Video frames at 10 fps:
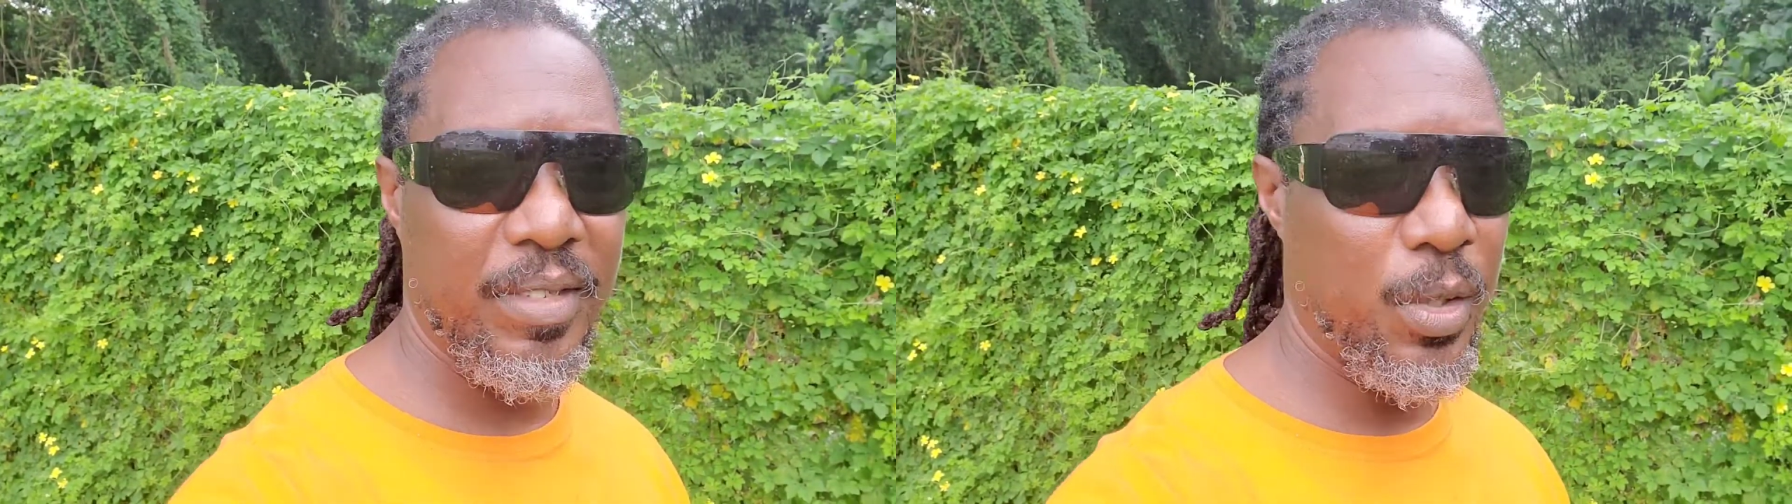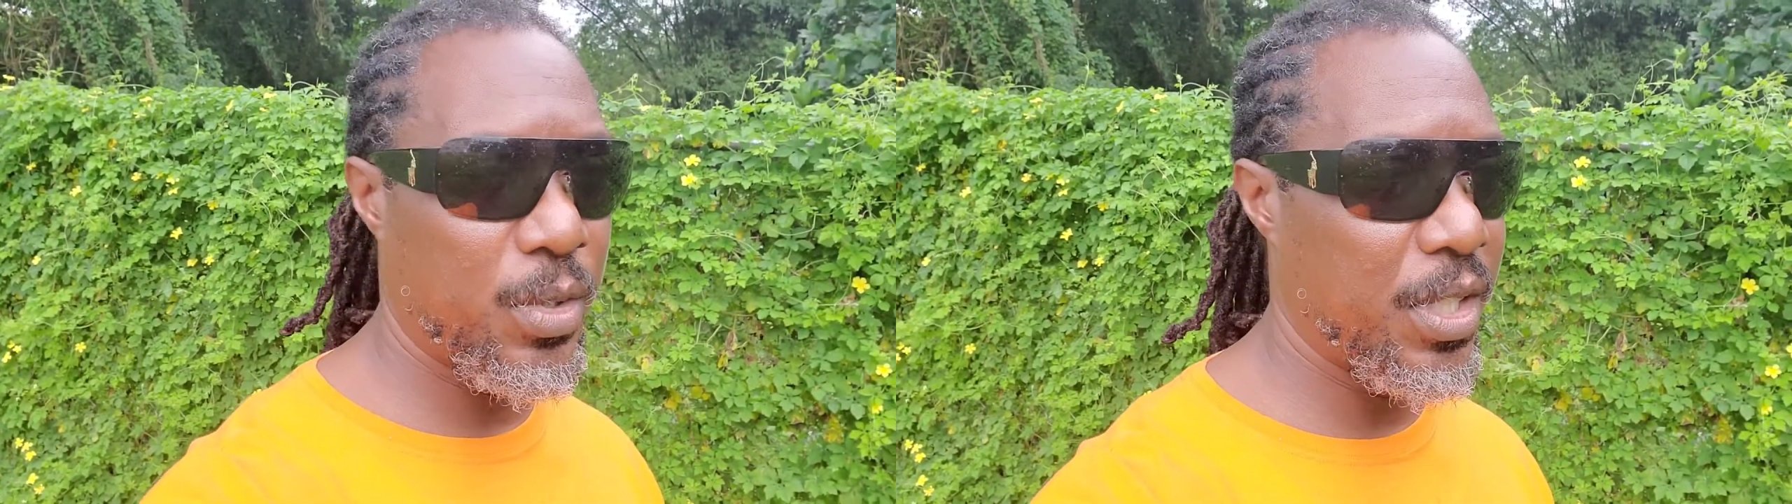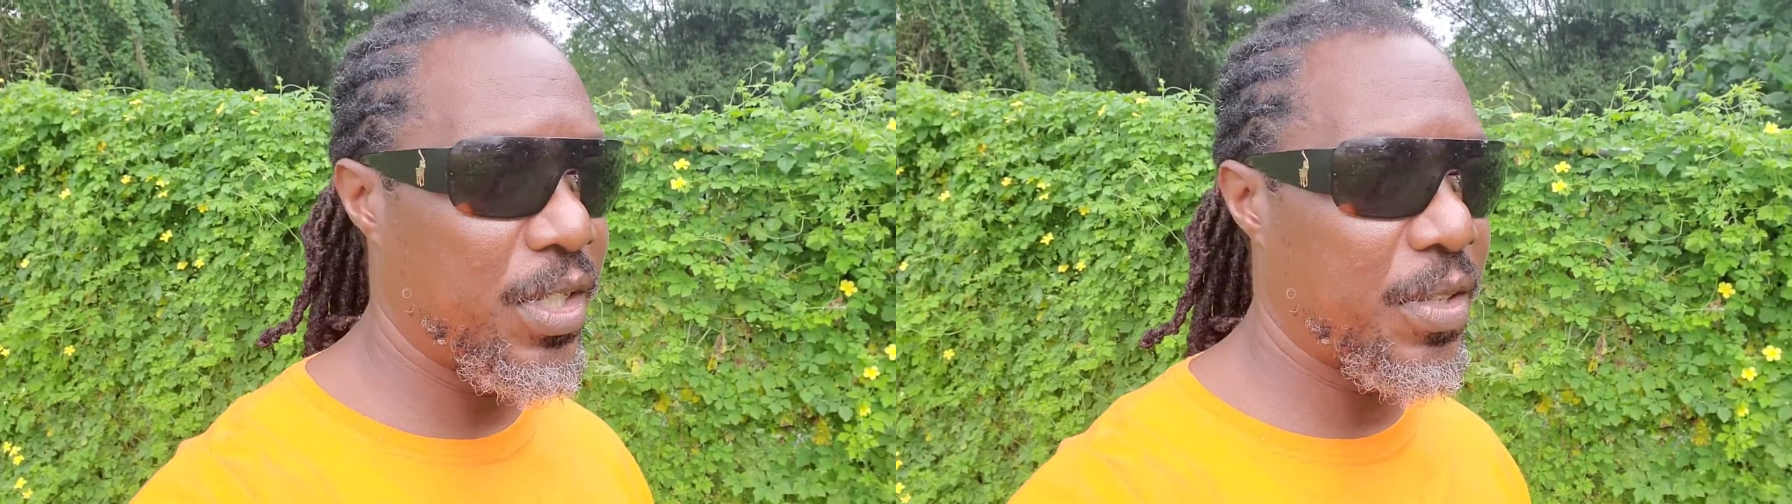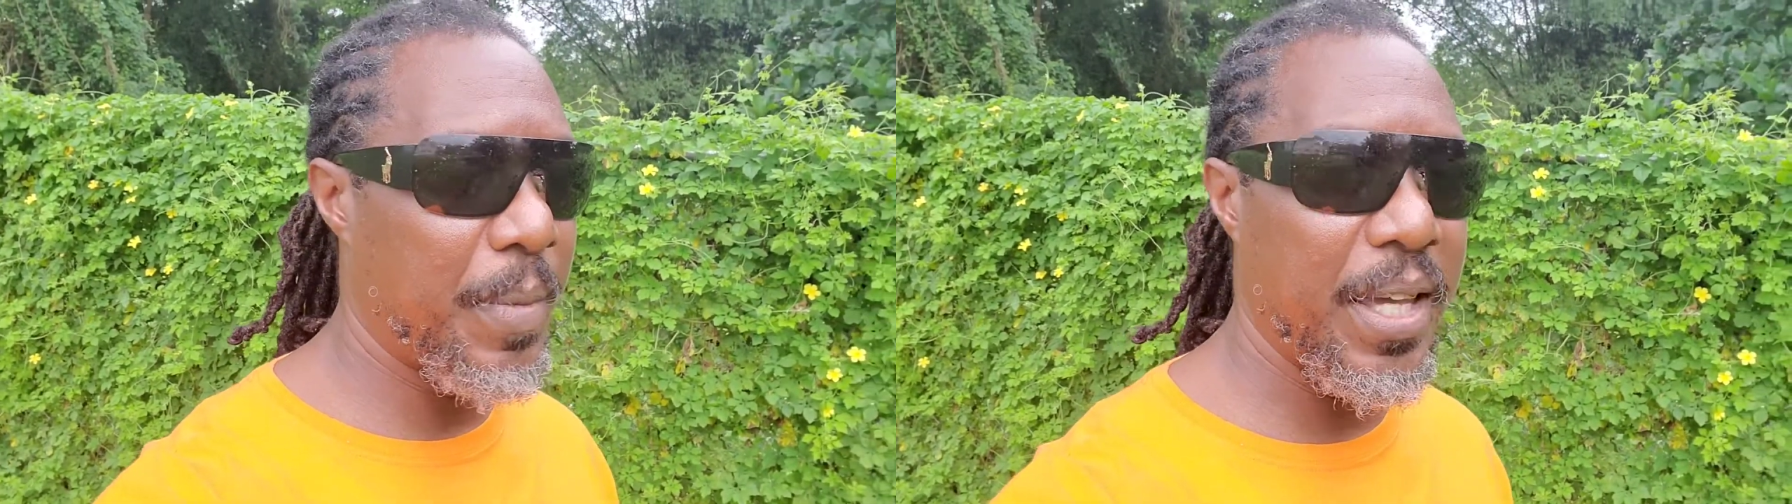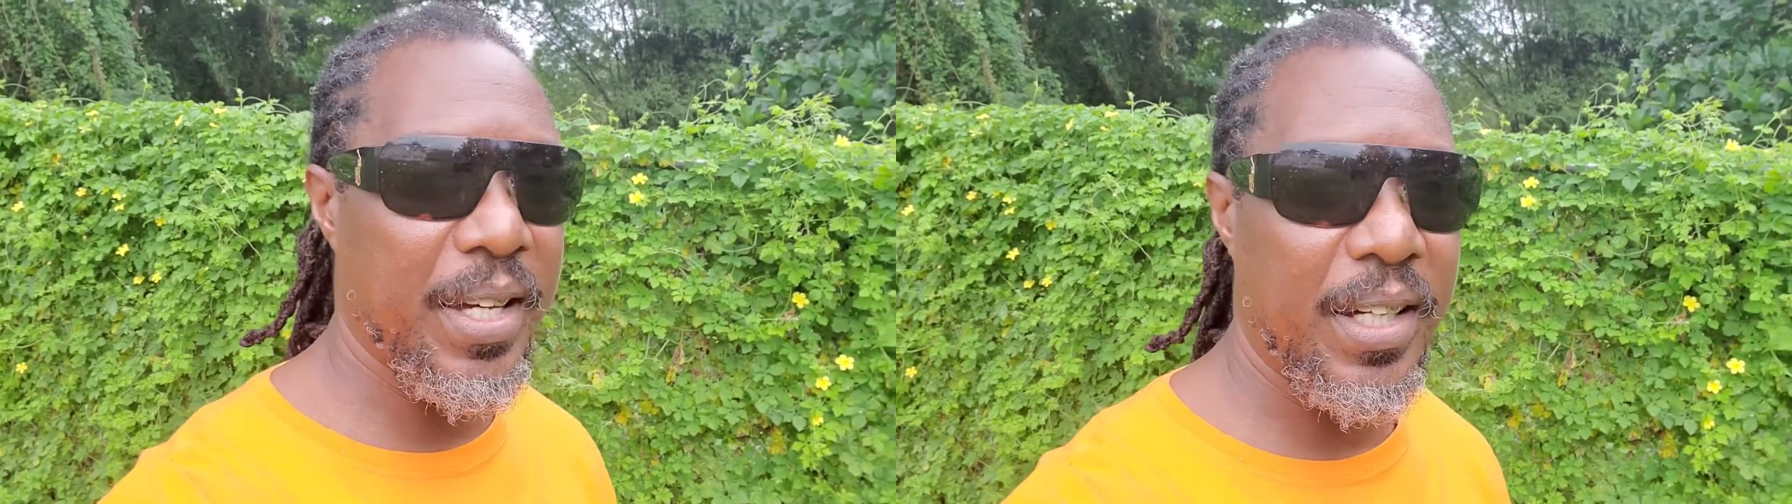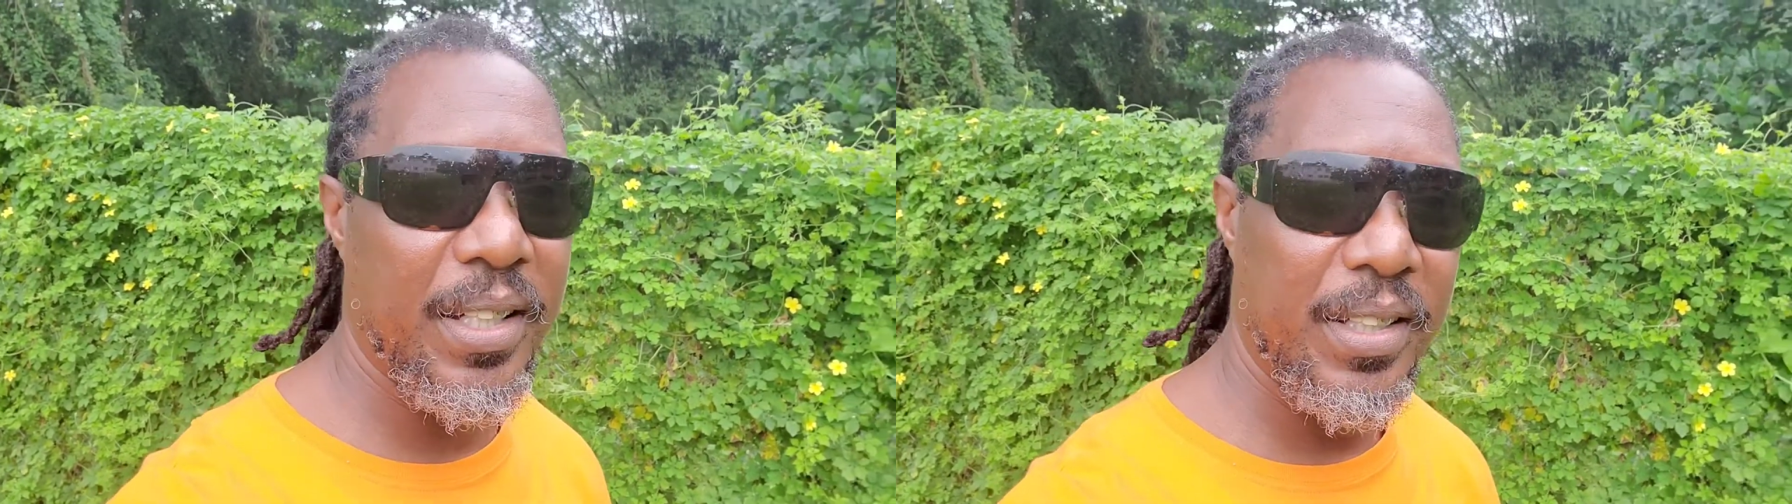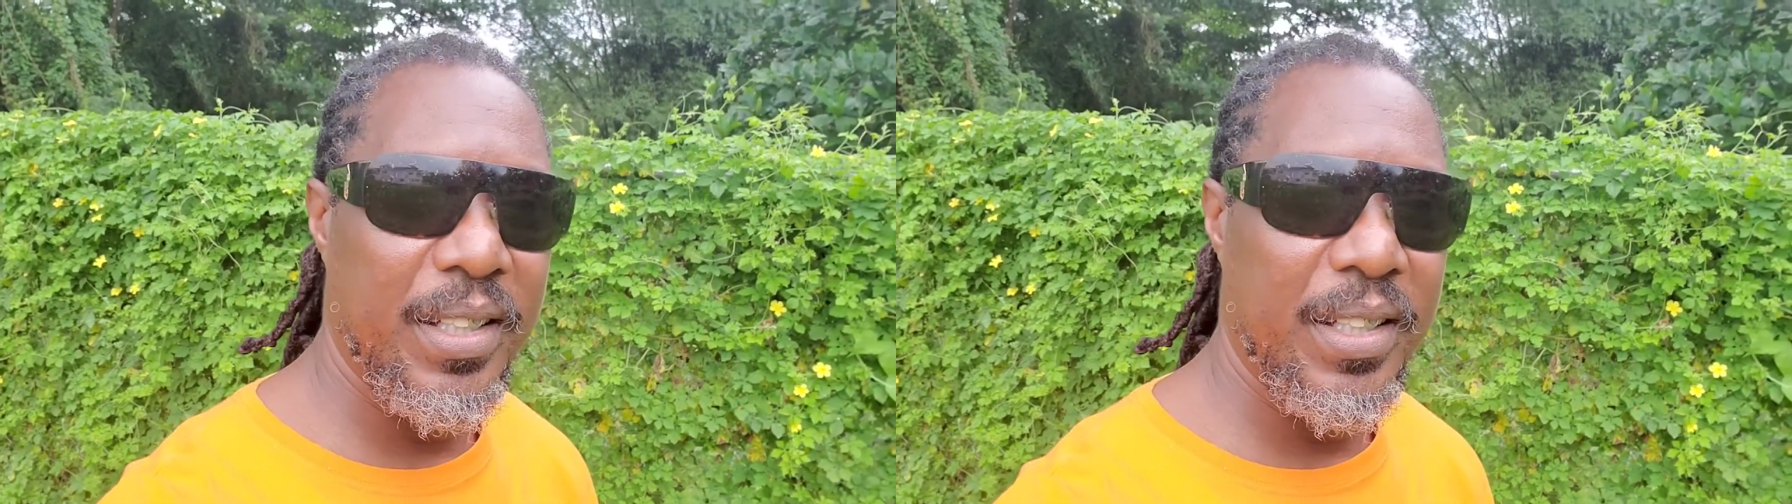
used in Jamaica